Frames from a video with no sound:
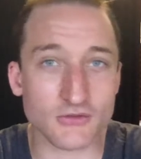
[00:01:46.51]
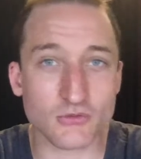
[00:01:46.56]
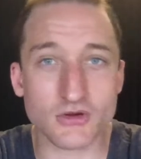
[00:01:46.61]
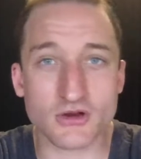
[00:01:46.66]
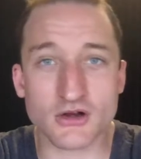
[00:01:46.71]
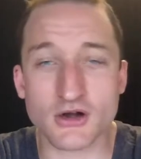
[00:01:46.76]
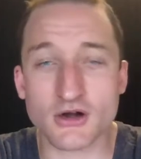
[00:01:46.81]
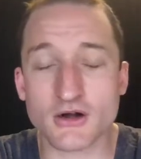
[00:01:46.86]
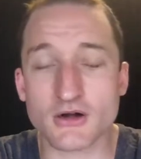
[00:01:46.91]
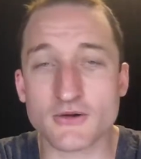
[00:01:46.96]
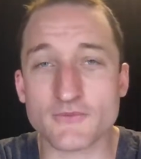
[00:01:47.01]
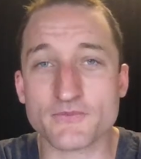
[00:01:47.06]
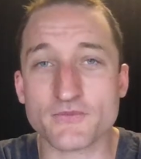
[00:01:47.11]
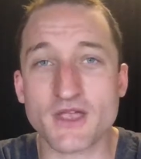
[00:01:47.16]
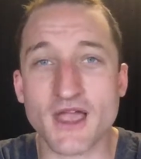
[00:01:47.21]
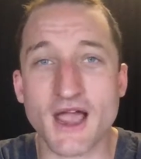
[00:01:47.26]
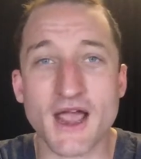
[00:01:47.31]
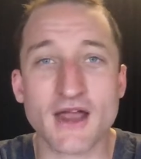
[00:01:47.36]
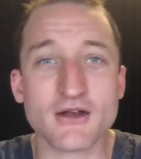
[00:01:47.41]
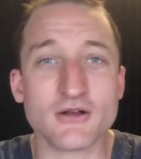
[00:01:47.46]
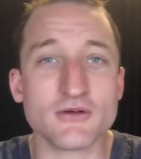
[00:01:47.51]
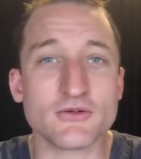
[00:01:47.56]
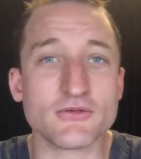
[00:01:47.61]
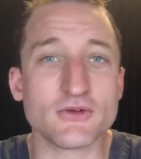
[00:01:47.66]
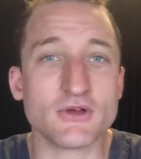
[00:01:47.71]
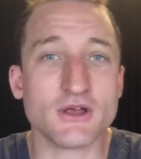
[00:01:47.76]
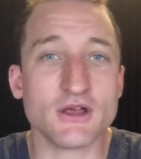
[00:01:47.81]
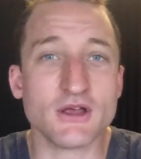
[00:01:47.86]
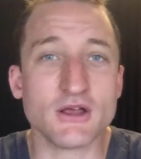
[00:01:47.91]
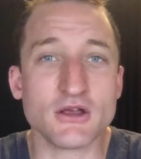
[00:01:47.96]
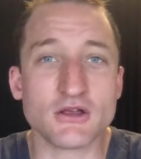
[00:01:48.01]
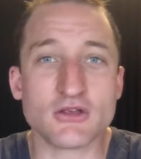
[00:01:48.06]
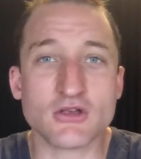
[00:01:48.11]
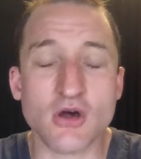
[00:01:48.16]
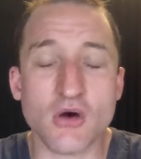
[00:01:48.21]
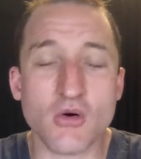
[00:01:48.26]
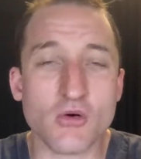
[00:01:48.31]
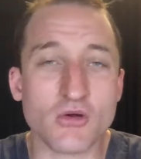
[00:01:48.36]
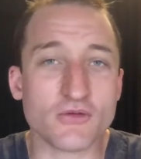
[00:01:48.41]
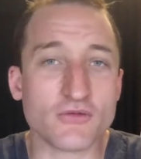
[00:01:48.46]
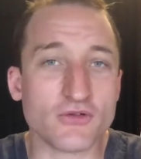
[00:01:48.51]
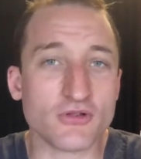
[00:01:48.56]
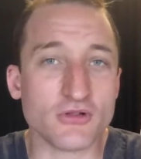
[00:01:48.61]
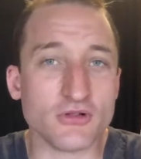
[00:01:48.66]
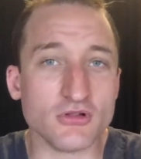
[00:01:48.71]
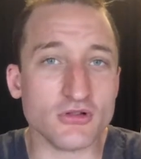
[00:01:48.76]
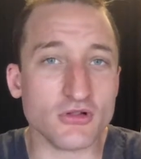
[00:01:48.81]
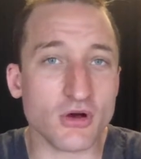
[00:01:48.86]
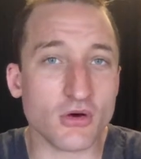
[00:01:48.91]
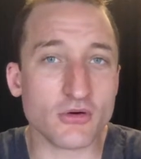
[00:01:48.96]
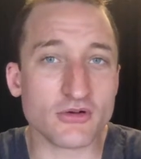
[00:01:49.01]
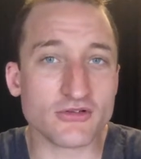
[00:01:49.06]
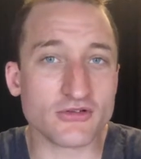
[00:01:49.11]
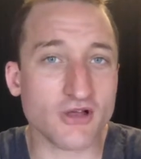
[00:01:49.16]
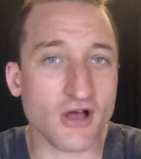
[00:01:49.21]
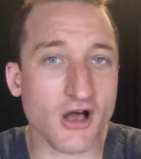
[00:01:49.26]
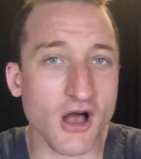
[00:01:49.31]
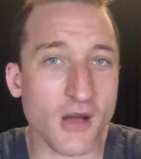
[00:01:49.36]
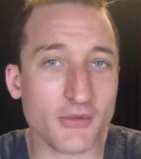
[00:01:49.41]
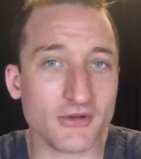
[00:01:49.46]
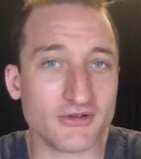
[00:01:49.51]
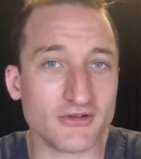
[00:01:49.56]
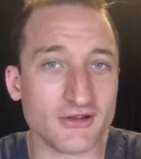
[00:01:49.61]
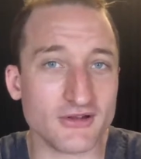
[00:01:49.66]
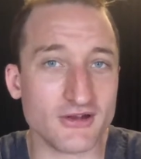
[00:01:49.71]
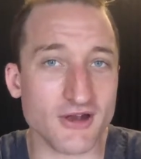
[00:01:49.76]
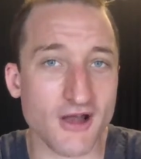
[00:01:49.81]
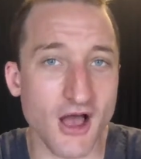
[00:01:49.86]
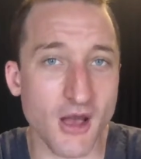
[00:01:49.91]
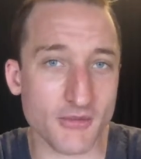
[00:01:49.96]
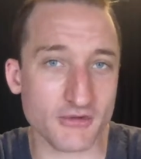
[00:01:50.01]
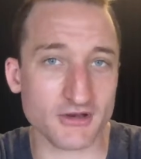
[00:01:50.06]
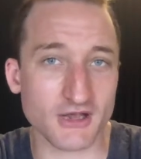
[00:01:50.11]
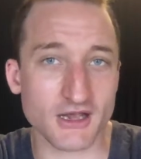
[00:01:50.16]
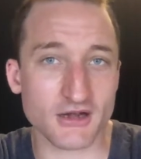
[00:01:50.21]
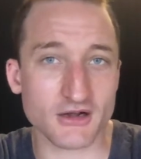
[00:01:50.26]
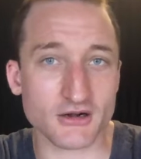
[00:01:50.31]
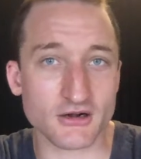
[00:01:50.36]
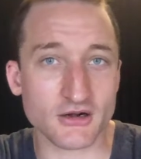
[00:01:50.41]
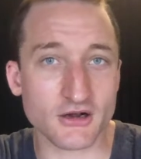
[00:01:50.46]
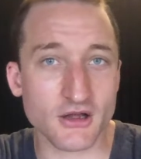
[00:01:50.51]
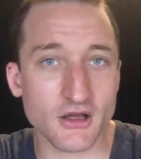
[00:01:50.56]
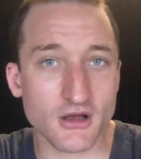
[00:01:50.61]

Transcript: We are kind of going for the lowest common denominator